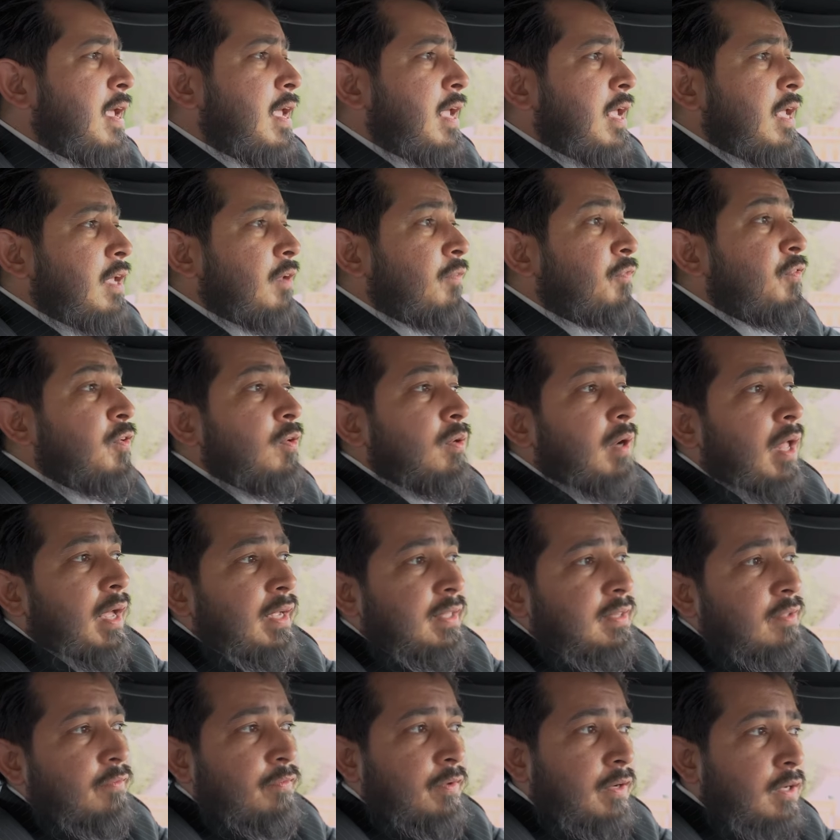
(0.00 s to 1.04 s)
If you like
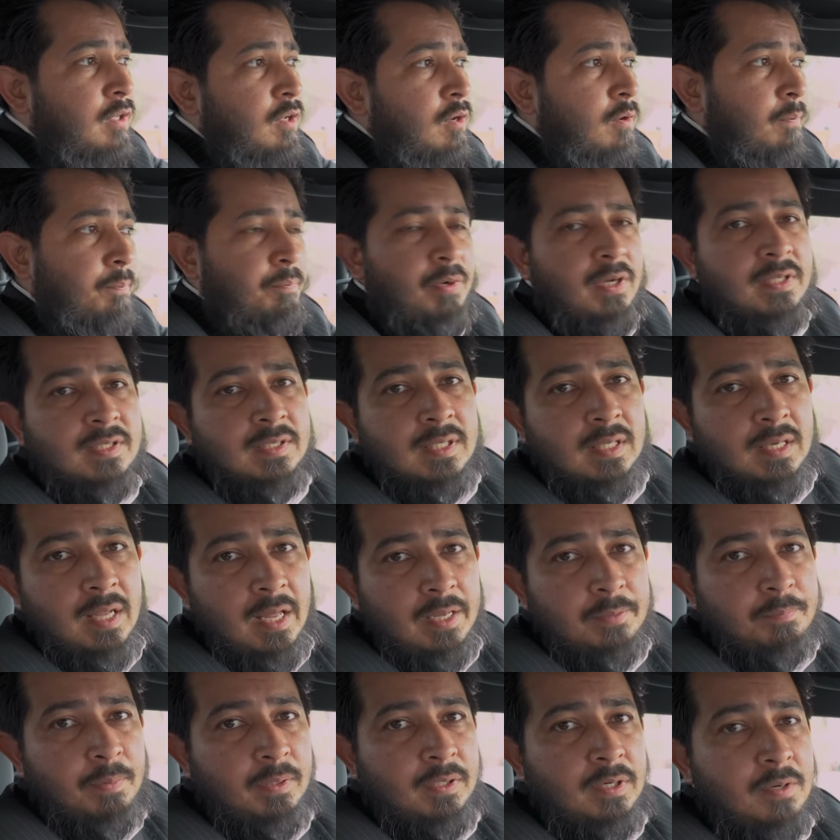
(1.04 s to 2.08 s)
the video, press the
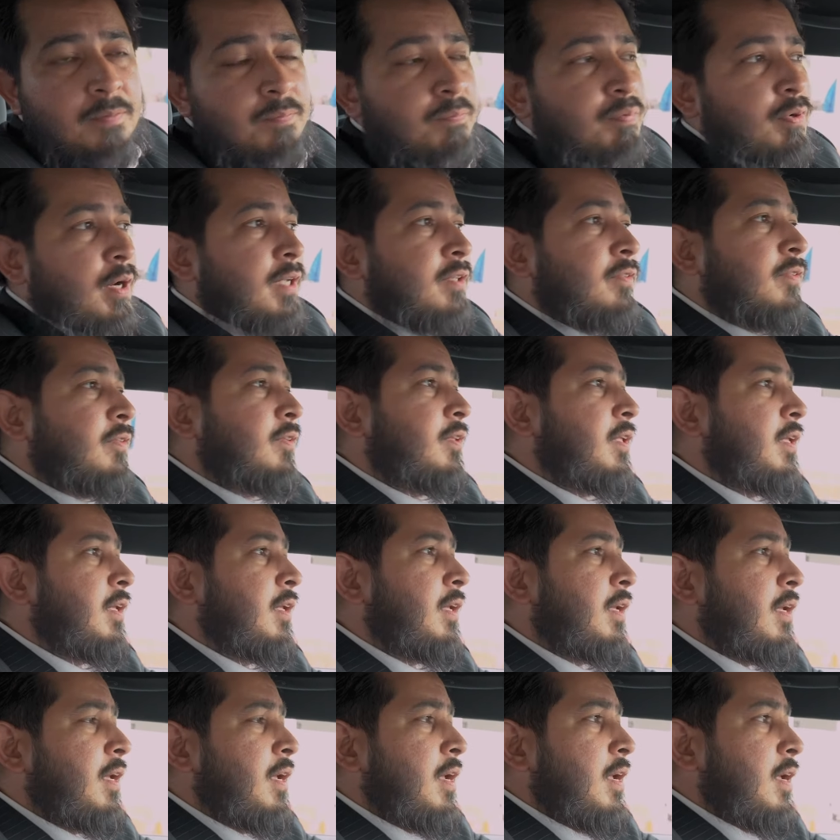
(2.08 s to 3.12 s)
like button, press
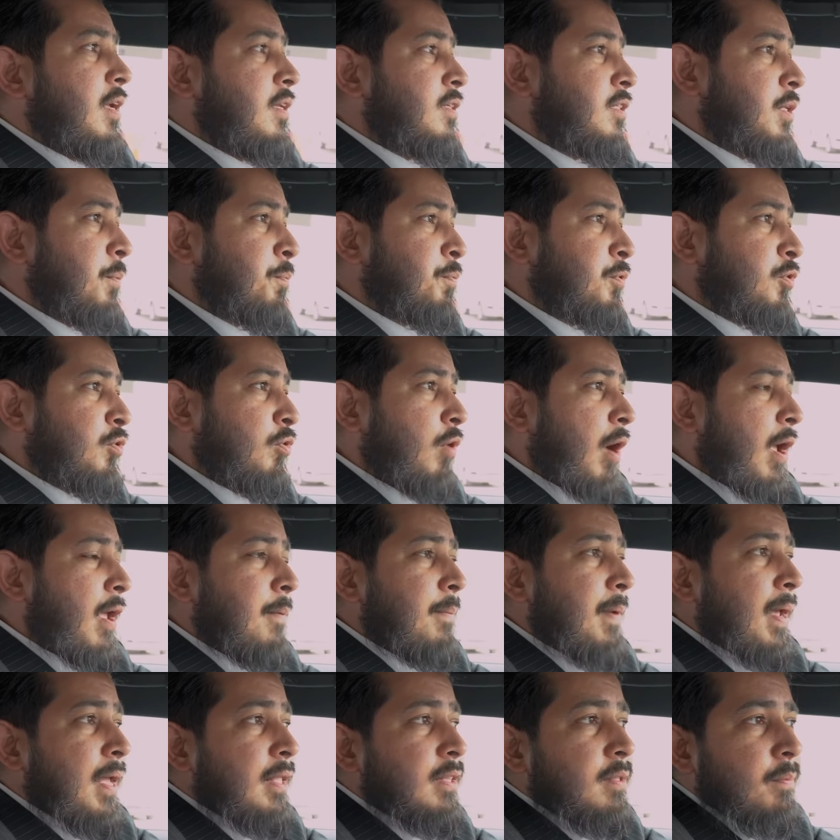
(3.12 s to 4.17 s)
the
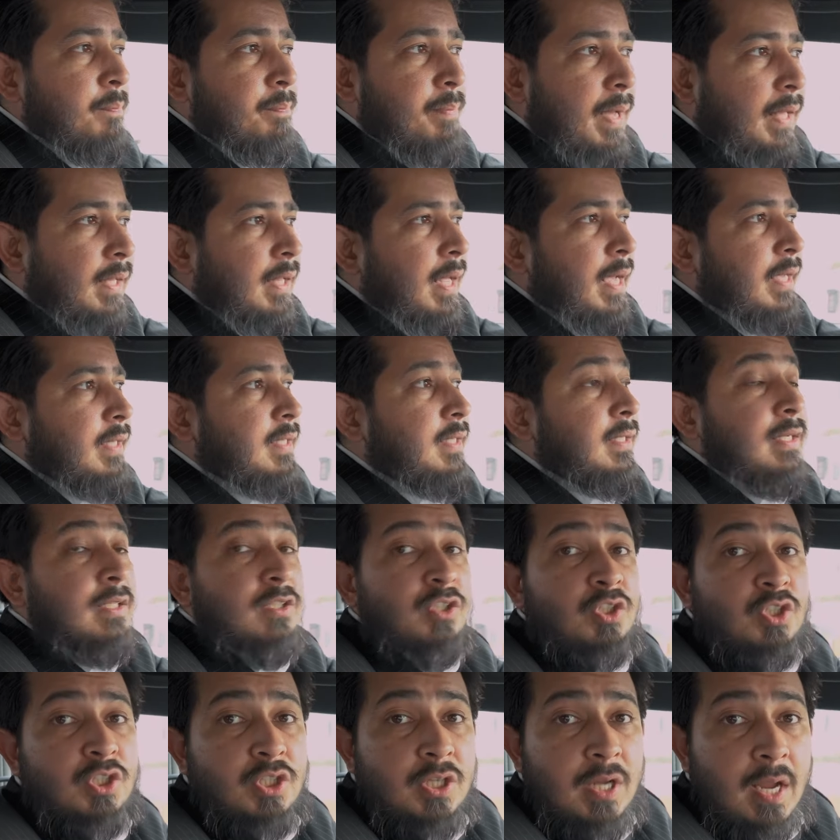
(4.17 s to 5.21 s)
subscribe and the bell icon
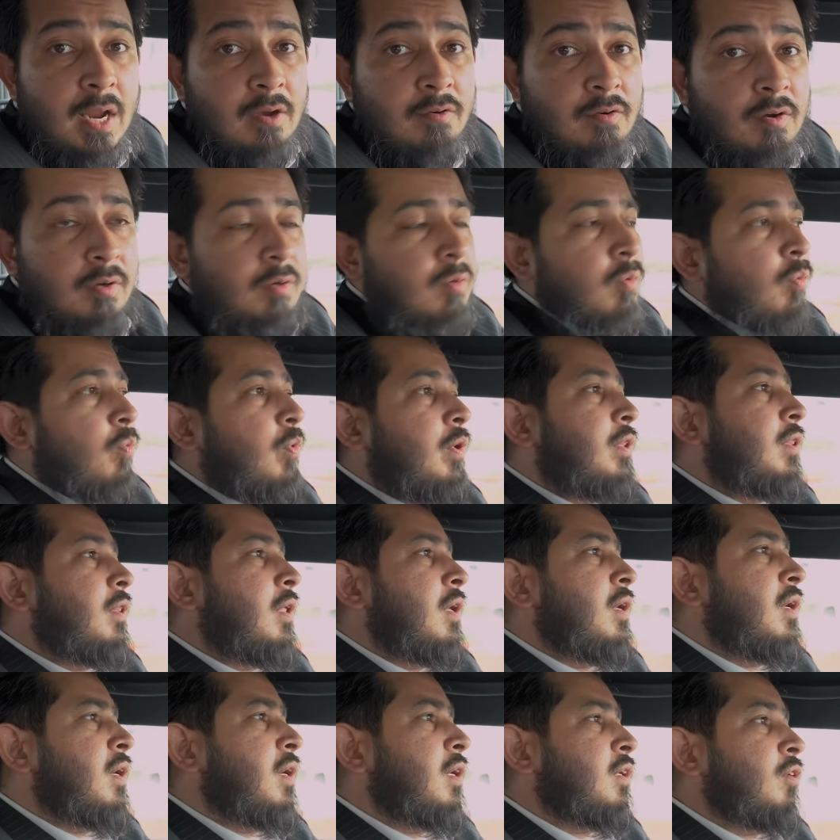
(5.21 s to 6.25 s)
and share it with
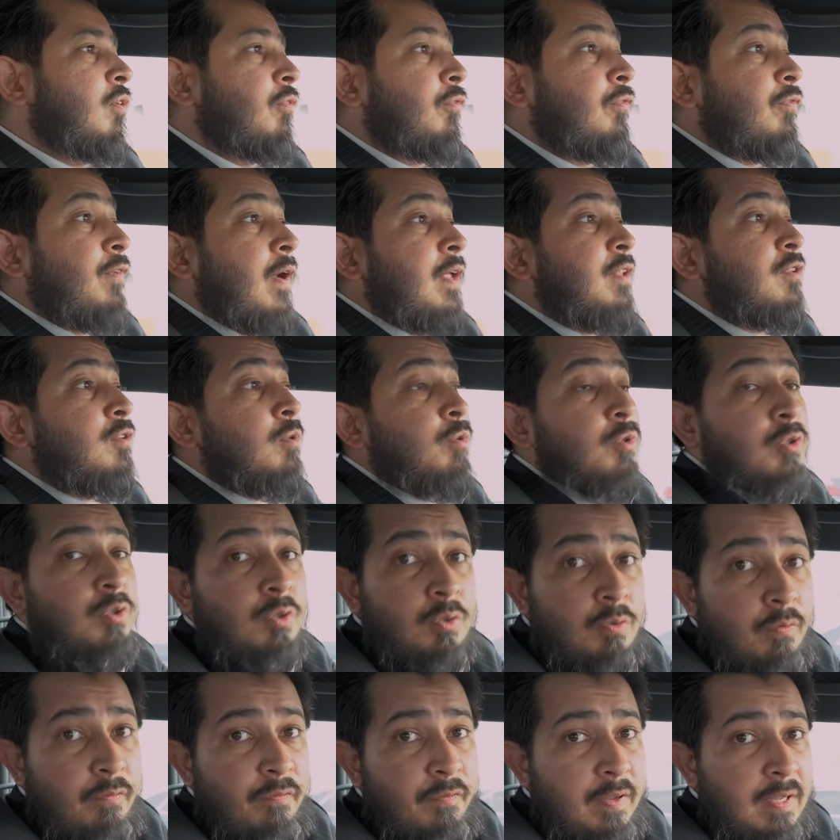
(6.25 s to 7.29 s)
your friends who
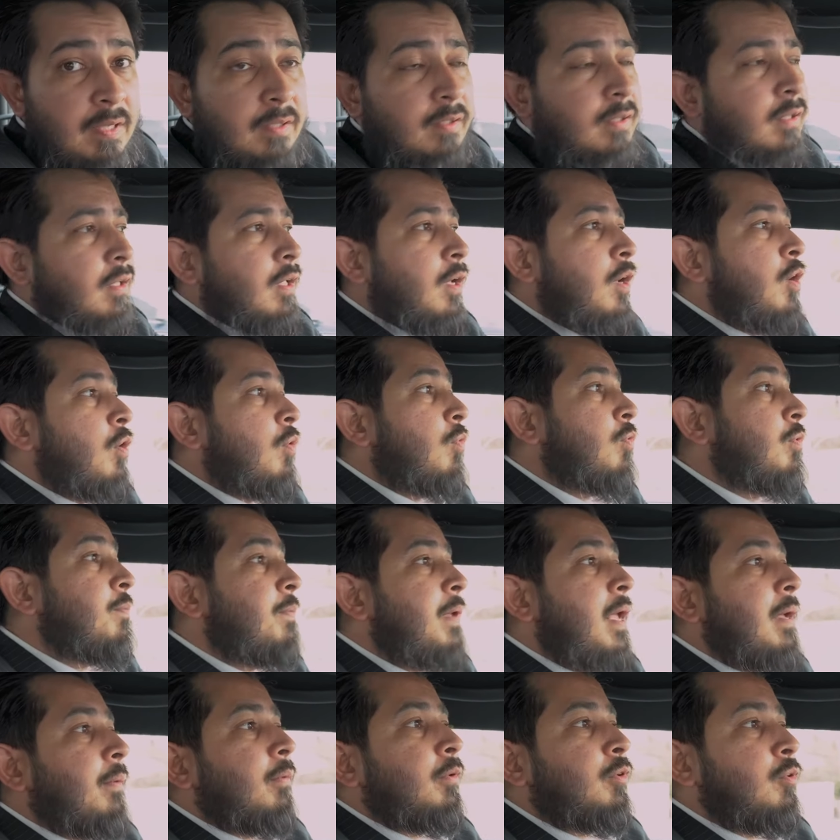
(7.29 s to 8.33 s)
you feel would
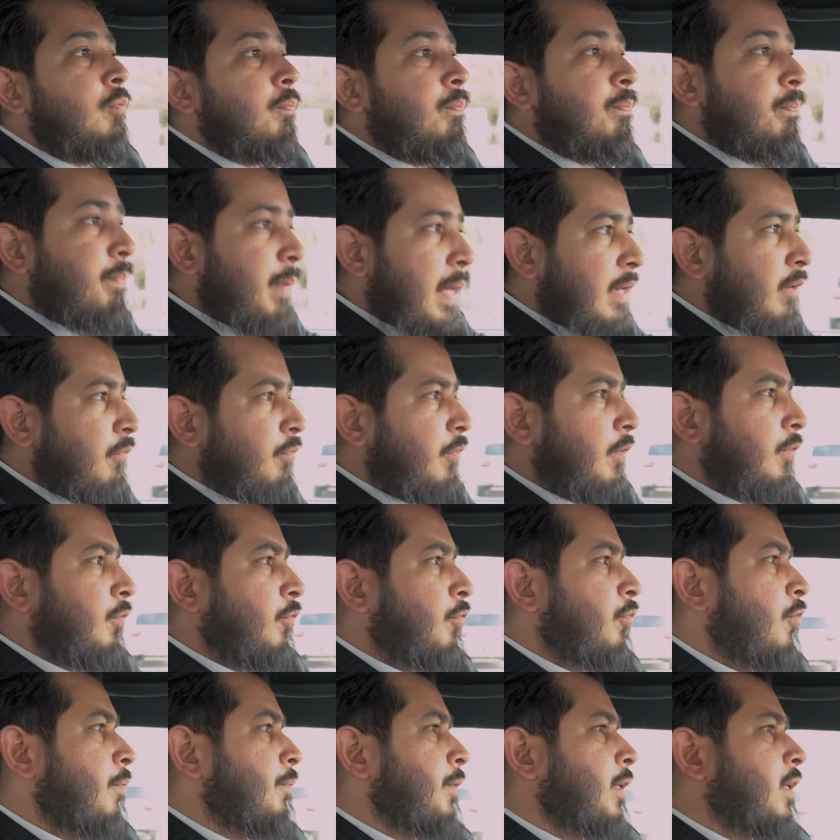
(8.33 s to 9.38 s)
be able to benefit
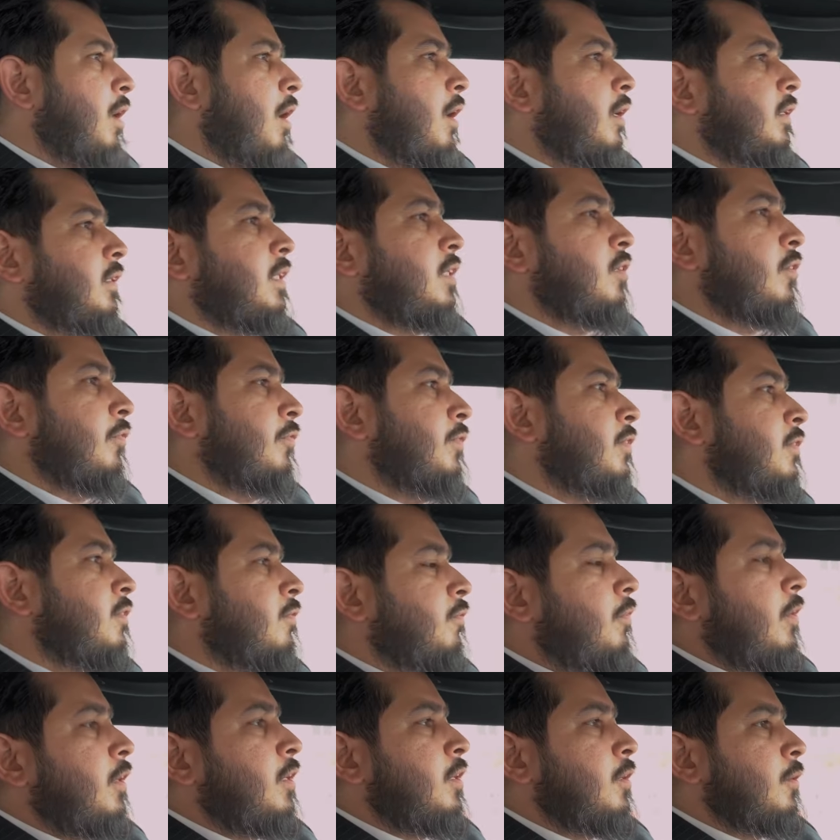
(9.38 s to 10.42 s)
from the content of this
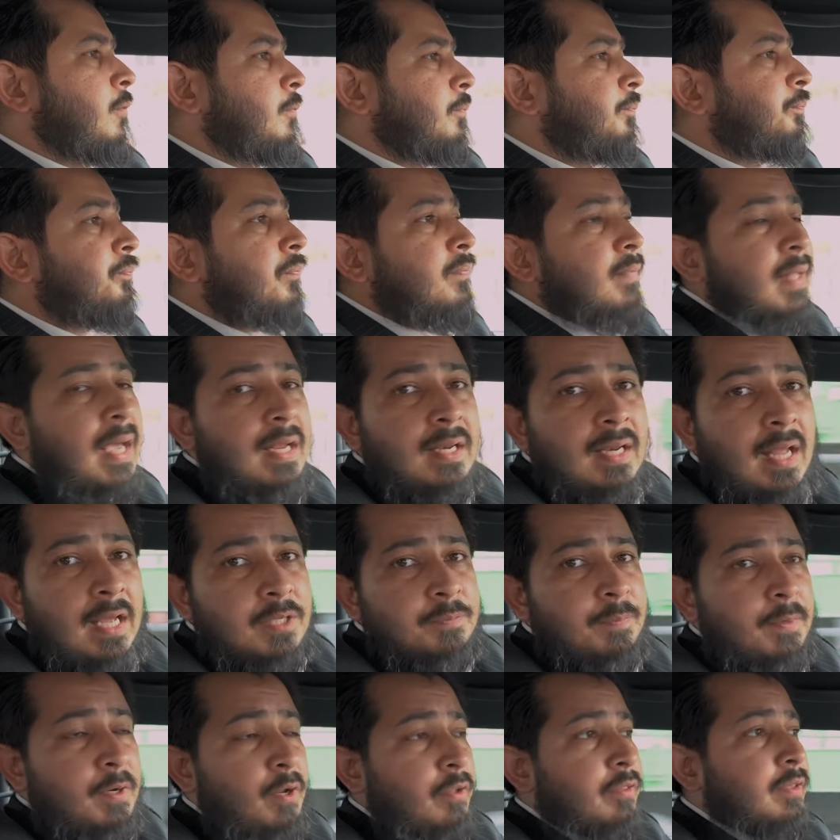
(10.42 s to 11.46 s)
video.
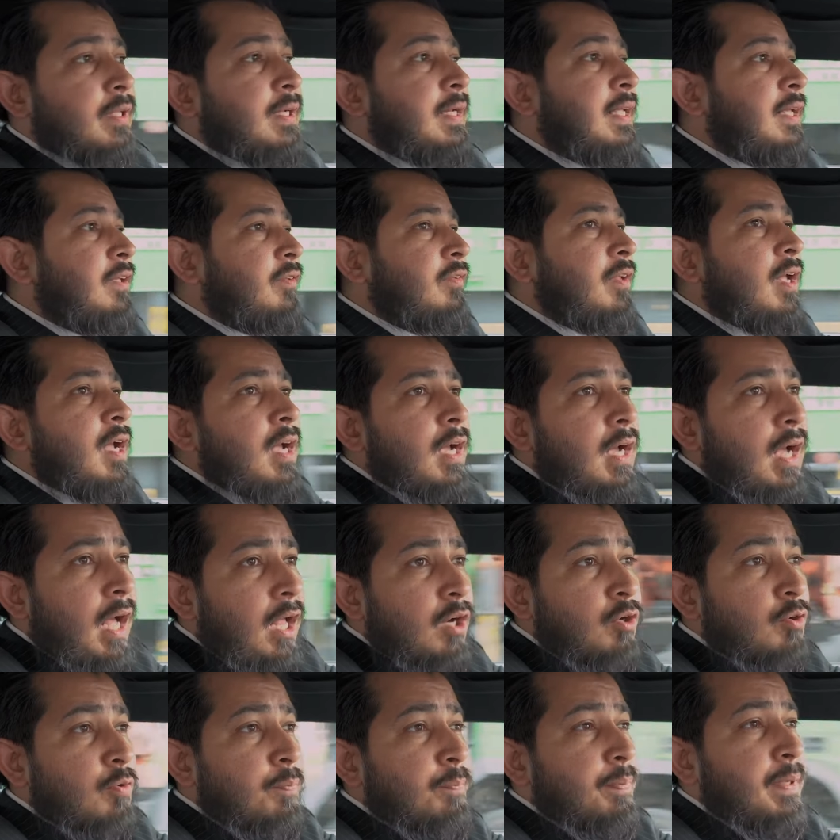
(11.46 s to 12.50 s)
Last but not the least,
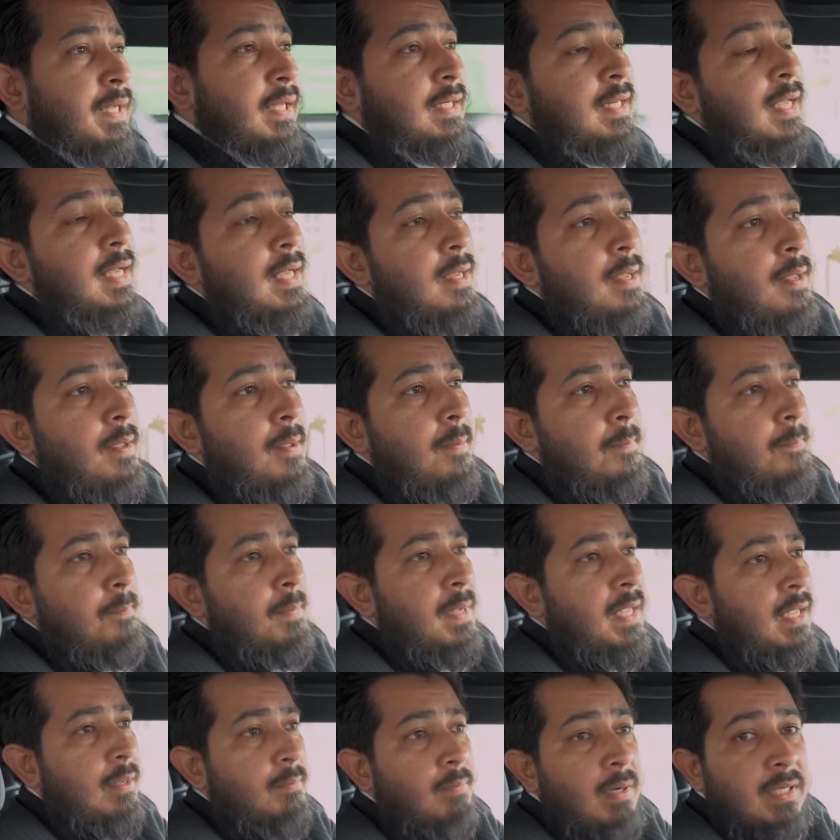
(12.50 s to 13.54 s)
I'll repeat,
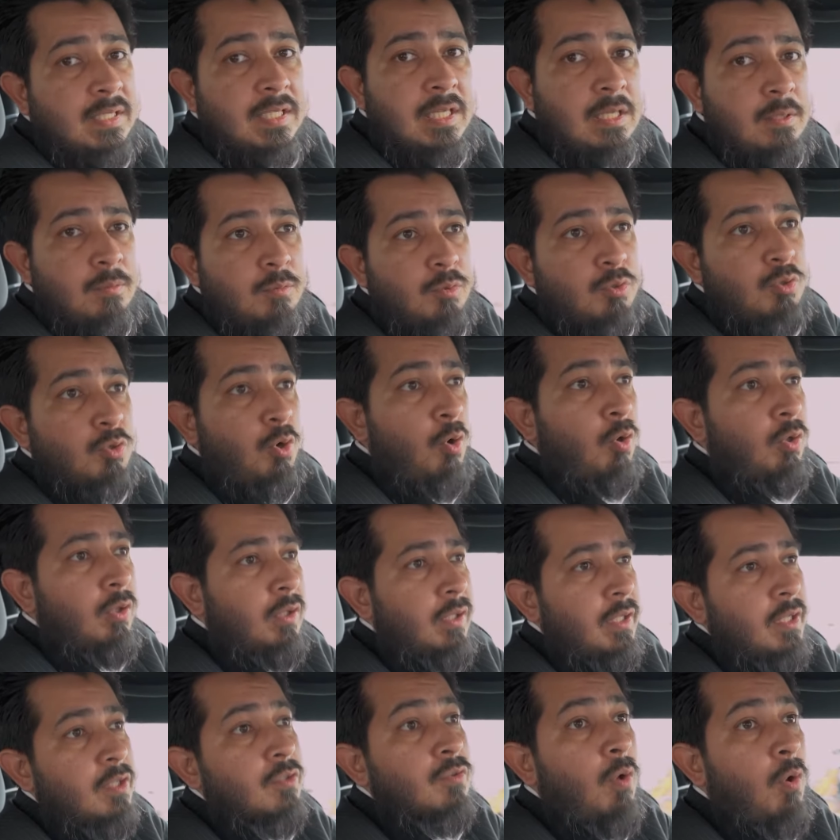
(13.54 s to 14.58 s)
me and my team's role
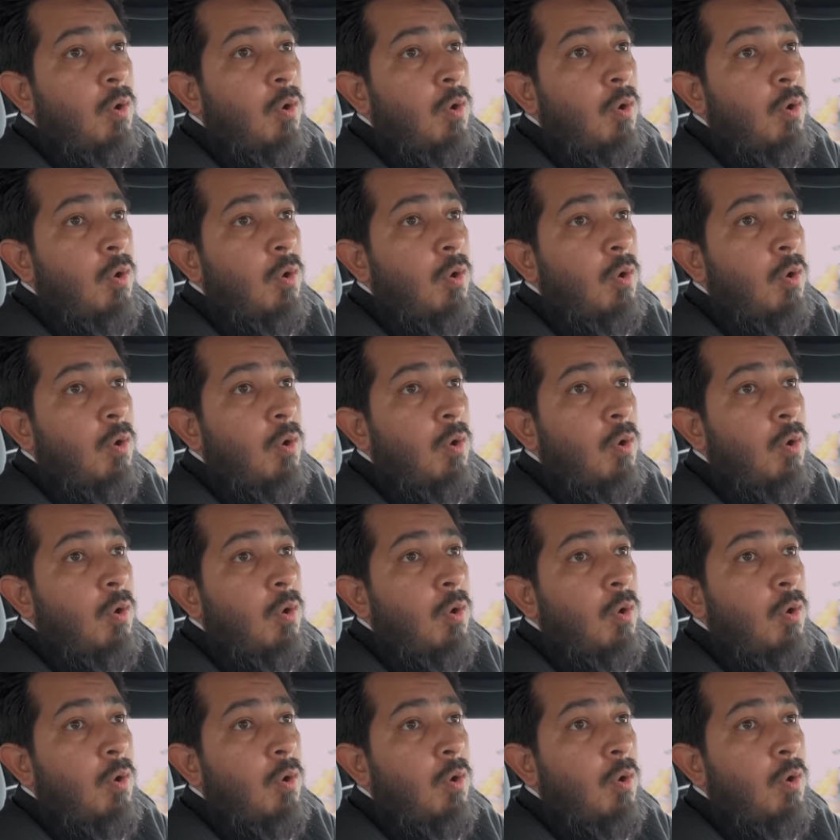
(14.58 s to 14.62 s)
is